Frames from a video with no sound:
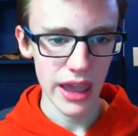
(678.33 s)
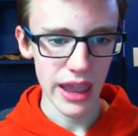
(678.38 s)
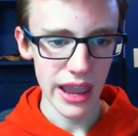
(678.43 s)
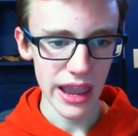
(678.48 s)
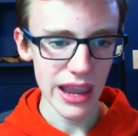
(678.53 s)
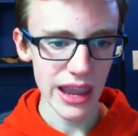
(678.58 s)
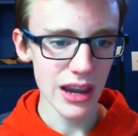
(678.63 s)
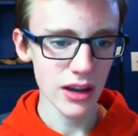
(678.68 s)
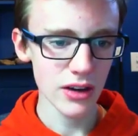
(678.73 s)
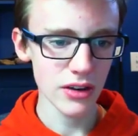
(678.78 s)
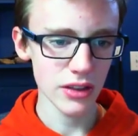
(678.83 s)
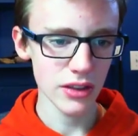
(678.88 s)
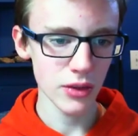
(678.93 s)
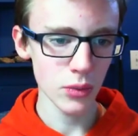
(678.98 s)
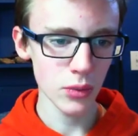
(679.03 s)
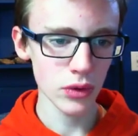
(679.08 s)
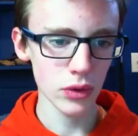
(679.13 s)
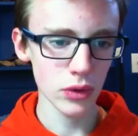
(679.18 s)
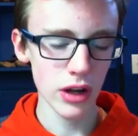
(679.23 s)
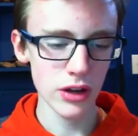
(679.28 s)
And then we're
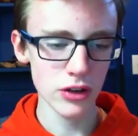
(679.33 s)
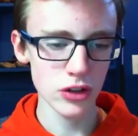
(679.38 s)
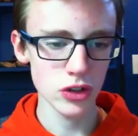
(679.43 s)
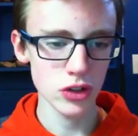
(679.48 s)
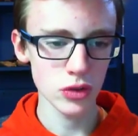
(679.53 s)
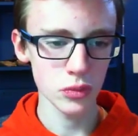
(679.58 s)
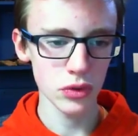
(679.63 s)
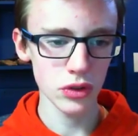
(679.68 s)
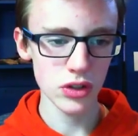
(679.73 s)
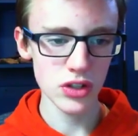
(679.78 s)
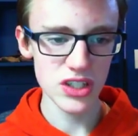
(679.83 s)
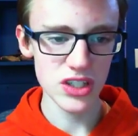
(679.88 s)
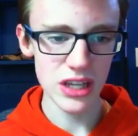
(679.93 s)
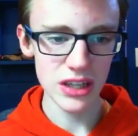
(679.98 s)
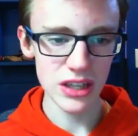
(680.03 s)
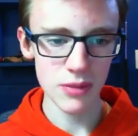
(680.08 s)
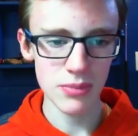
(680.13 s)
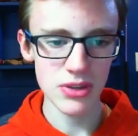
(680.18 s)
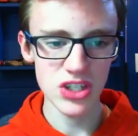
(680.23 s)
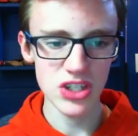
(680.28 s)
gonna actually, we're gonna set
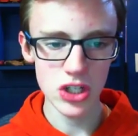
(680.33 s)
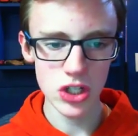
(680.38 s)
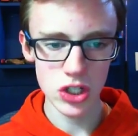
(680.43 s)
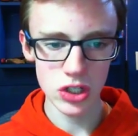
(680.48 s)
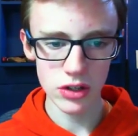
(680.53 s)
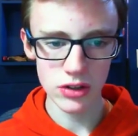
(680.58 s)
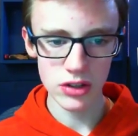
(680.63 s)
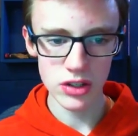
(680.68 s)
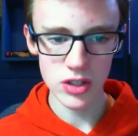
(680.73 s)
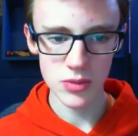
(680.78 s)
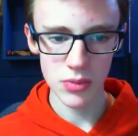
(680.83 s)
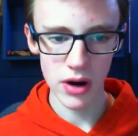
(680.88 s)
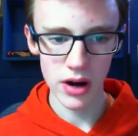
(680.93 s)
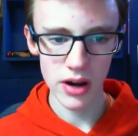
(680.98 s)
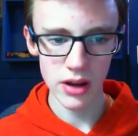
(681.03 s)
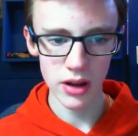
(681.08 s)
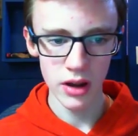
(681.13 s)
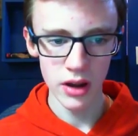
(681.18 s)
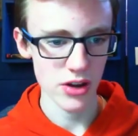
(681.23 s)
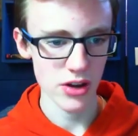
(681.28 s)
the position of the sprite.
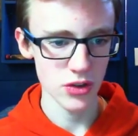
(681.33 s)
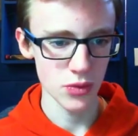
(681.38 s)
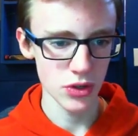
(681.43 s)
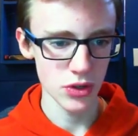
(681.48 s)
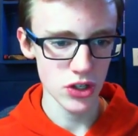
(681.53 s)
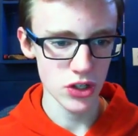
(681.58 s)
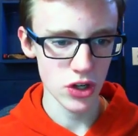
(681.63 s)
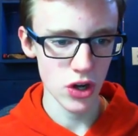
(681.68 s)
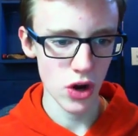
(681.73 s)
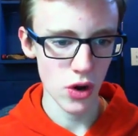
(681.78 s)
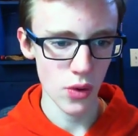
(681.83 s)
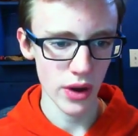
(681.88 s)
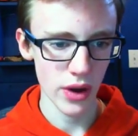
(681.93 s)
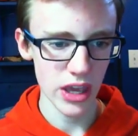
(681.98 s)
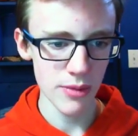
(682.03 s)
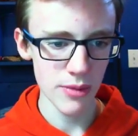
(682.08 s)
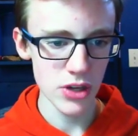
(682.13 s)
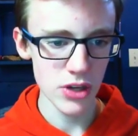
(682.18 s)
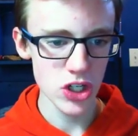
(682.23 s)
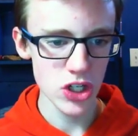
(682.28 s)
So we just go
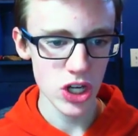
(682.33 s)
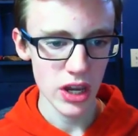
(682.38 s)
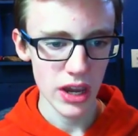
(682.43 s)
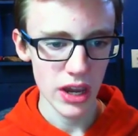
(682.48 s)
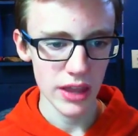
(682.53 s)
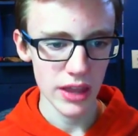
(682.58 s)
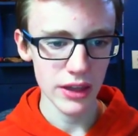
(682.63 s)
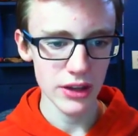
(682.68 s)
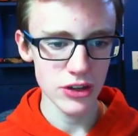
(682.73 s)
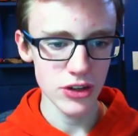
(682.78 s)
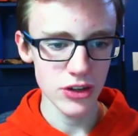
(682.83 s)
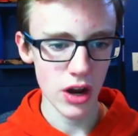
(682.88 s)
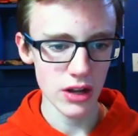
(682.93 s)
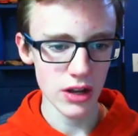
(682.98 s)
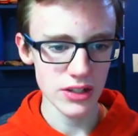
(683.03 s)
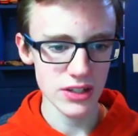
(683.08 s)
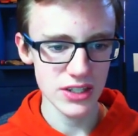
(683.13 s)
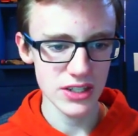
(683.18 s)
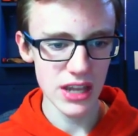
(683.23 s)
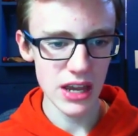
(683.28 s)
image and then dot
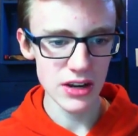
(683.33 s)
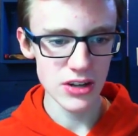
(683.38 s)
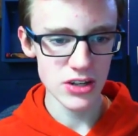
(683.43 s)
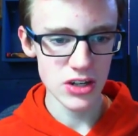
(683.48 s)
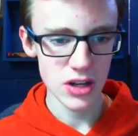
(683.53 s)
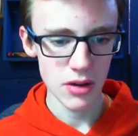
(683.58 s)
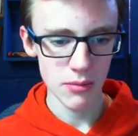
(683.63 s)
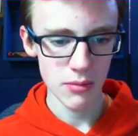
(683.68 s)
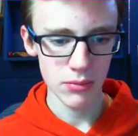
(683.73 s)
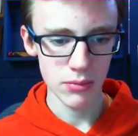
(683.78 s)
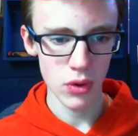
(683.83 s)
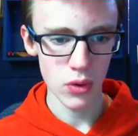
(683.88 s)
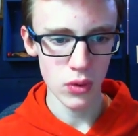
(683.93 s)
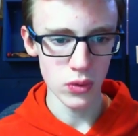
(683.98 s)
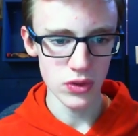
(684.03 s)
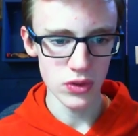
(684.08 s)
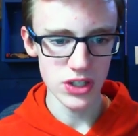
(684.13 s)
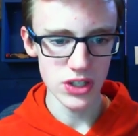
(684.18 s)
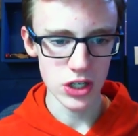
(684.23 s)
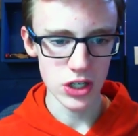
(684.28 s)
set
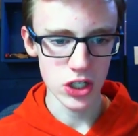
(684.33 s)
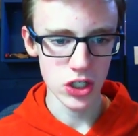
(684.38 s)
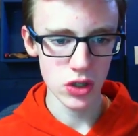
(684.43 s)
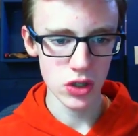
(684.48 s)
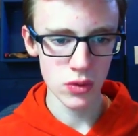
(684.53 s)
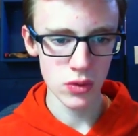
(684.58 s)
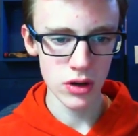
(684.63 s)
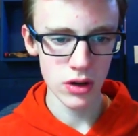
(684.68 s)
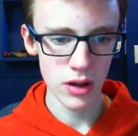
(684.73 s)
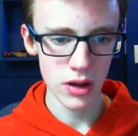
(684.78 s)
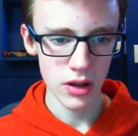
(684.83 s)
position